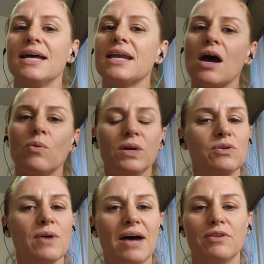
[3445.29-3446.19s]
Now, when
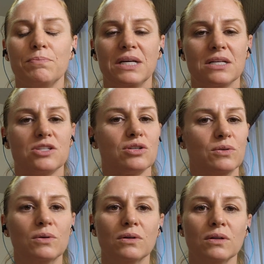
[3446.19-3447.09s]
you have a big
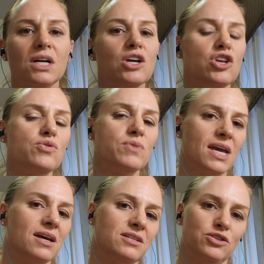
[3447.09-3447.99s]
school, you
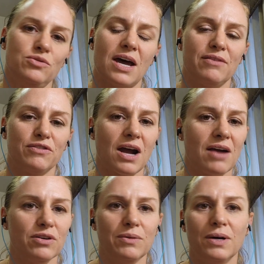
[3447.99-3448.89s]
can't do that for
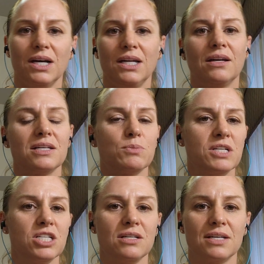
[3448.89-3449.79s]
everyone,
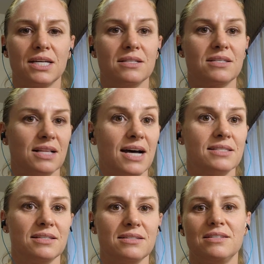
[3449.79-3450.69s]
especially kids'
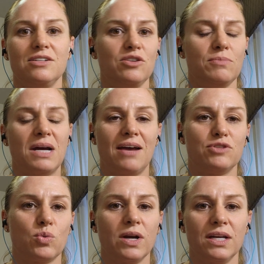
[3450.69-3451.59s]
classes. You might have
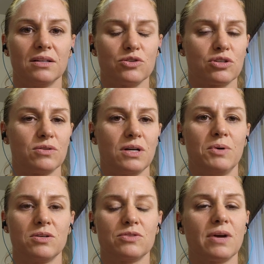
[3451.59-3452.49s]
20 little
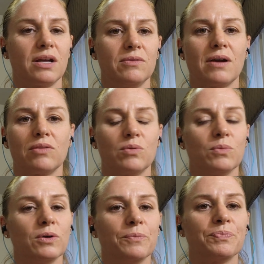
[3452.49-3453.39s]
screamers running around the room.